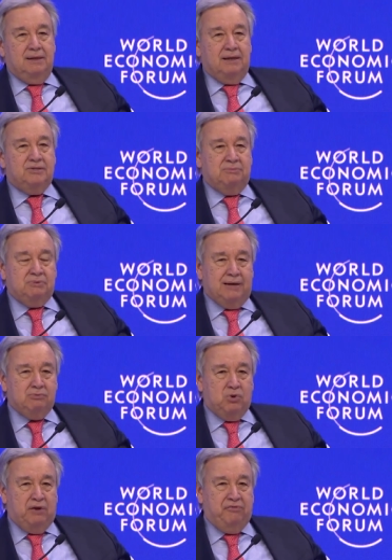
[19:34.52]
And
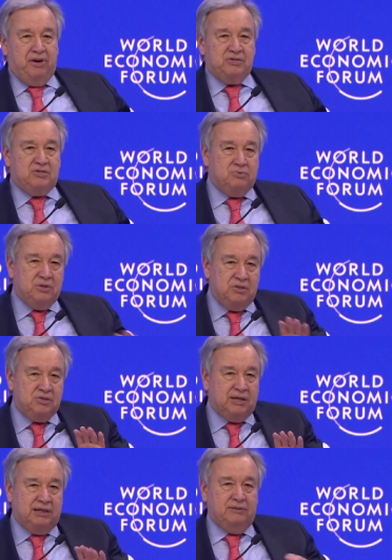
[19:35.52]
sometimes we are faced with
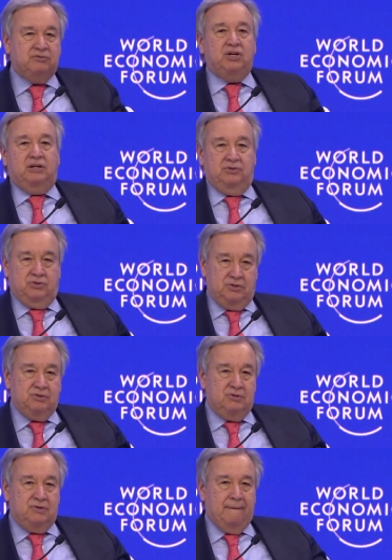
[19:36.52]
these kind of
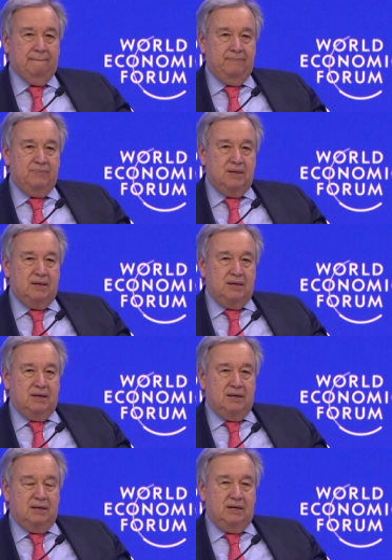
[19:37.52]
challenges.
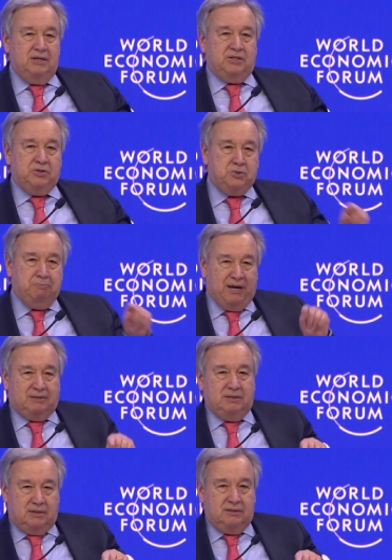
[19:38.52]
It is
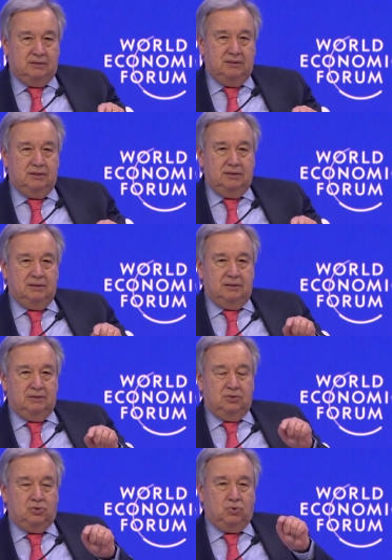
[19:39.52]
better
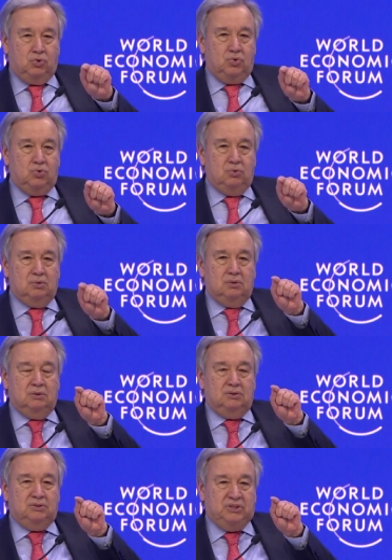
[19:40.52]
to
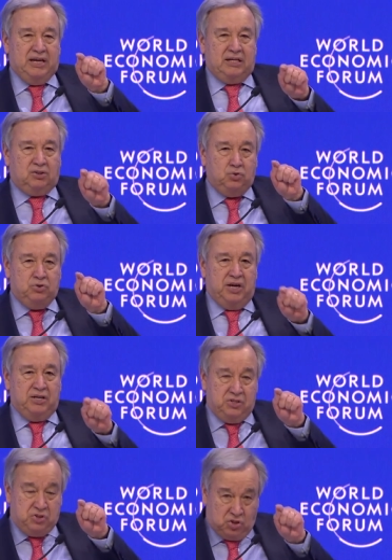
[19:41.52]
take today
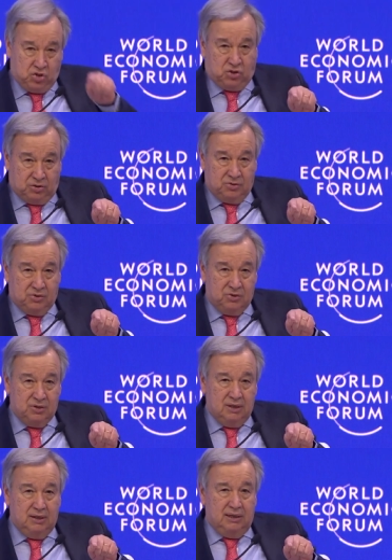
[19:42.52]
decisions
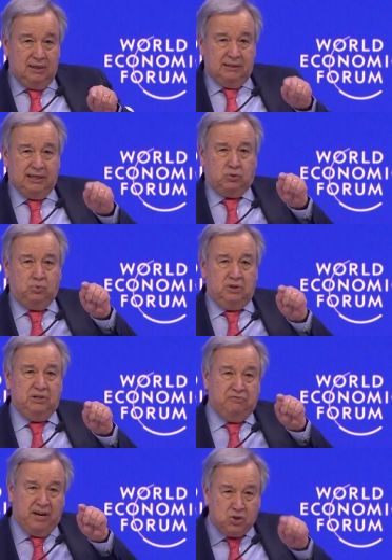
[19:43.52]
that will
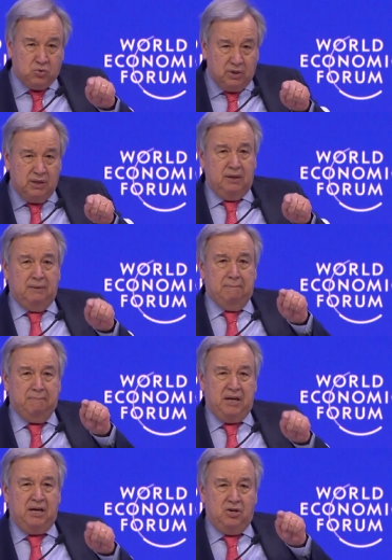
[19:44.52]
eventually
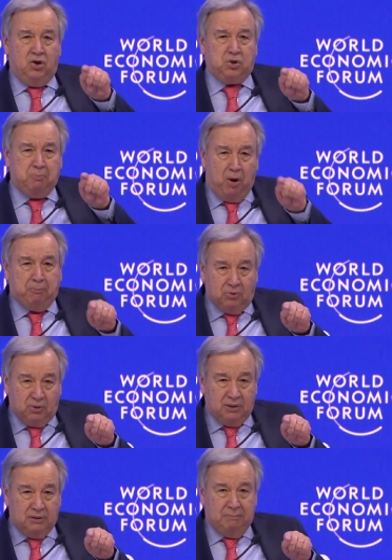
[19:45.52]
be not
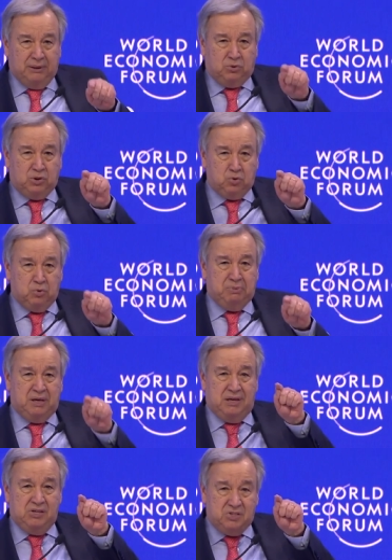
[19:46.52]
popular, but it will
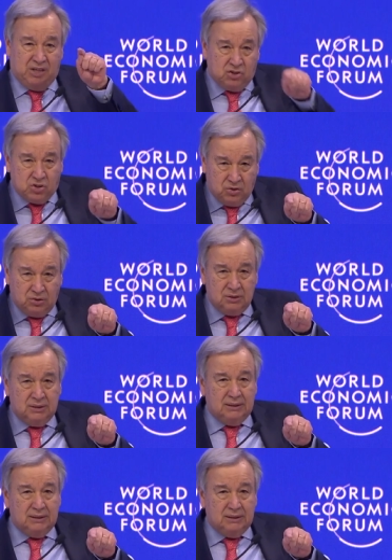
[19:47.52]
be essential